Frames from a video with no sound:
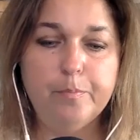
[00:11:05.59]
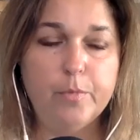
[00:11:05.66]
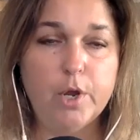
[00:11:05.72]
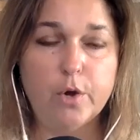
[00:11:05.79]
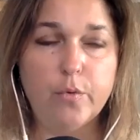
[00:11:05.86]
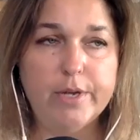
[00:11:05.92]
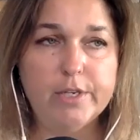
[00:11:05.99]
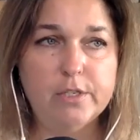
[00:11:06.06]

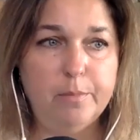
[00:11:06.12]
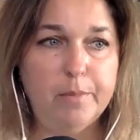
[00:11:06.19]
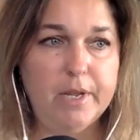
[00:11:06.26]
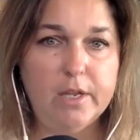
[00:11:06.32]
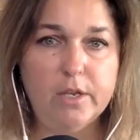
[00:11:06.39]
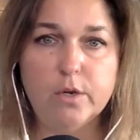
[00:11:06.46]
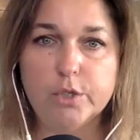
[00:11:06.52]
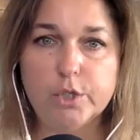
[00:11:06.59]
They're going to
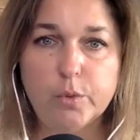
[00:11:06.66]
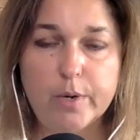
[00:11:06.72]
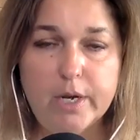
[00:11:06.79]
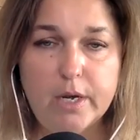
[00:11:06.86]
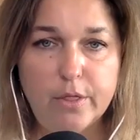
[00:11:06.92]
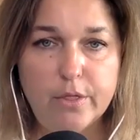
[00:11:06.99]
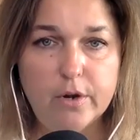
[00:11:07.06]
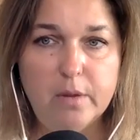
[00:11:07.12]
be,
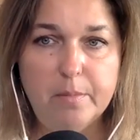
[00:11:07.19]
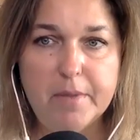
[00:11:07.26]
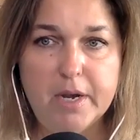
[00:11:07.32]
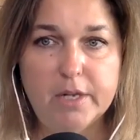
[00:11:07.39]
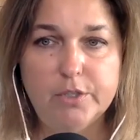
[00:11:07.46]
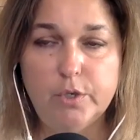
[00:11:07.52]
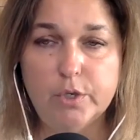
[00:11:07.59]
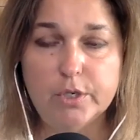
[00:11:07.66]
20 to 30
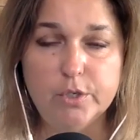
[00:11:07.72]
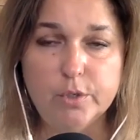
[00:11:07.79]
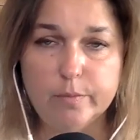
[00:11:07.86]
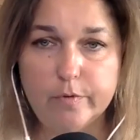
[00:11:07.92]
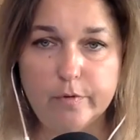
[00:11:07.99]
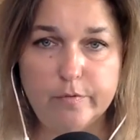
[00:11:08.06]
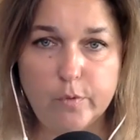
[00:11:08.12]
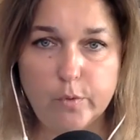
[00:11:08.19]
minutes. You can do
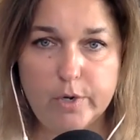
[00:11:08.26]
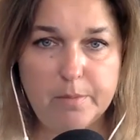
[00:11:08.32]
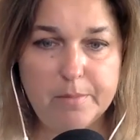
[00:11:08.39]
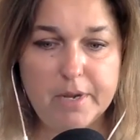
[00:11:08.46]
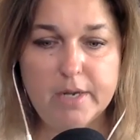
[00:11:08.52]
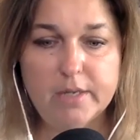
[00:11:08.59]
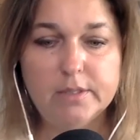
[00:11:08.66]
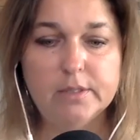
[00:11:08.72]
them for 40
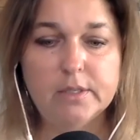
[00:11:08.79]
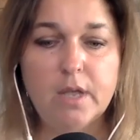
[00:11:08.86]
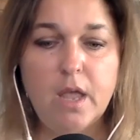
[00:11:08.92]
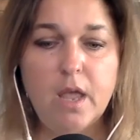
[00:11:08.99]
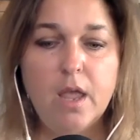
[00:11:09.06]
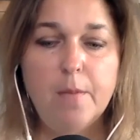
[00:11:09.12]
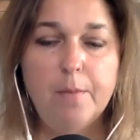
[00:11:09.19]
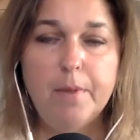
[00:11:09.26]
minutes,
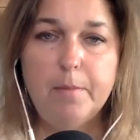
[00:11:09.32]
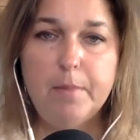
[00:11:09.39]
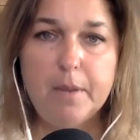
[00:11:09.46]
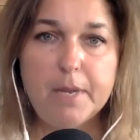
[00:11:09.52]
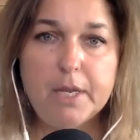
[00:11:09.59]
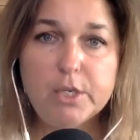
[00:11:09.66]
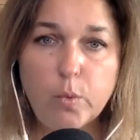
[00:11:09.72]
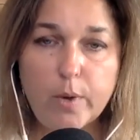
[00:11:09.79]
but
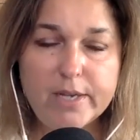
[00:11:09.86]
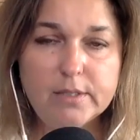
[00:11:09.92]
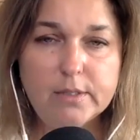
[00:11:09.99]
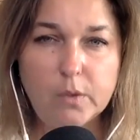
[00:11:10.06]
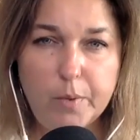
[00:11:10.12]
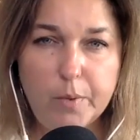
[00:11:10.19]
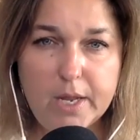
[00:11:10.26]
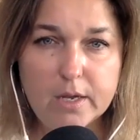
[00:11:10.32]
maybe
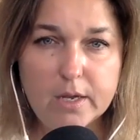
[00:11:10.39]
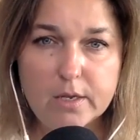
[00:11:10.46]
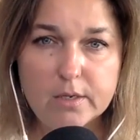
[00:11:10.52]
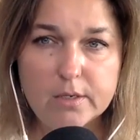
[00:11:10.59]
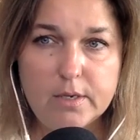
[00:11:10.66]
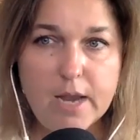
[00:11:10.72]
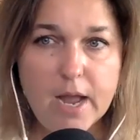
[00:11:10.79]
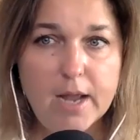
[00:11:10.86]
twice a week,
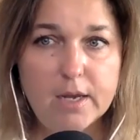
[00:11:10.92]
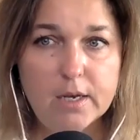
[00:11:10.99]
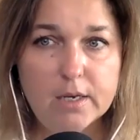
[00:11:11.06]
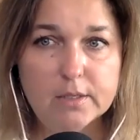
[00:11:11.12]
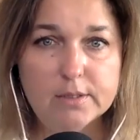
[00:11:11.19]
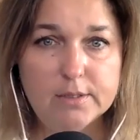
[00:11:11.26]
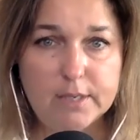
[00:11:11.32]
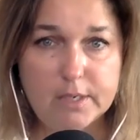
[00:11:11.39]
not
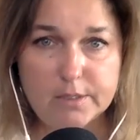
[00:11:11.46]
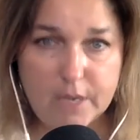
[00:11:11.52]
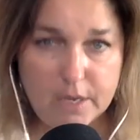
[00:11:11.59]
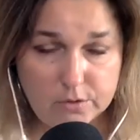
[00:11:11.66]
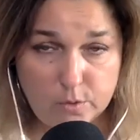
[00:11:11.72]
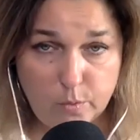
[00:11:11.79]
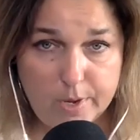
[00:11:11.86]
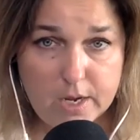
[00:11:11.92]
6
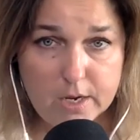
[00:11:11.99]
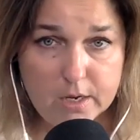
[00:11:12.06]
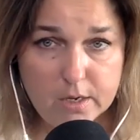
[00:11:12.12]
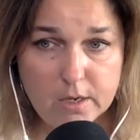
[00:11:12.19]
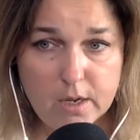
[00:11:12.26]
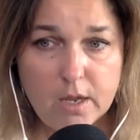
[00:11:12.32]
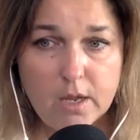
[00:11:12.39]
days a week,